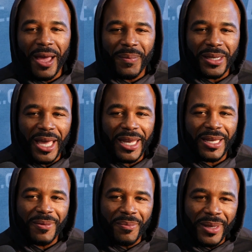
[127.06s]
been kind
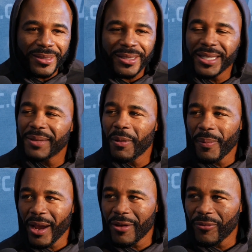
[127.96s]
of mentally
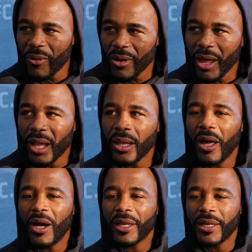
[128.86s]
preparing for it all
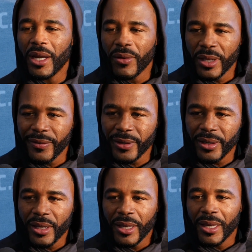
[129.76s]
along. You know,
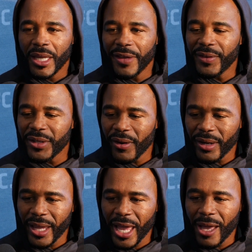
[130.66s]
even
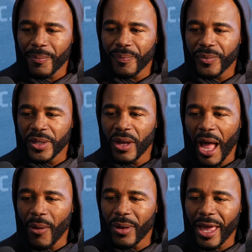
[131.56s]
during camp, you know,
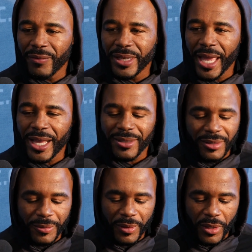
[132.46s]
I would have
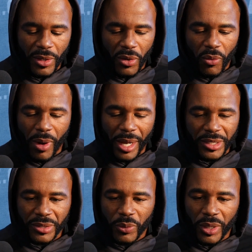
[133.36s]
days where I
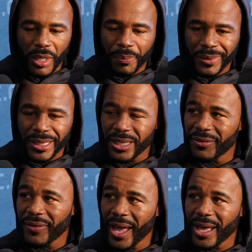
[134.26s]
just would completely
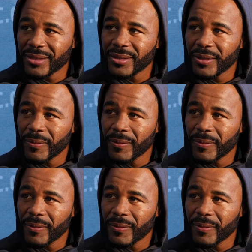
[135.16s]
fast,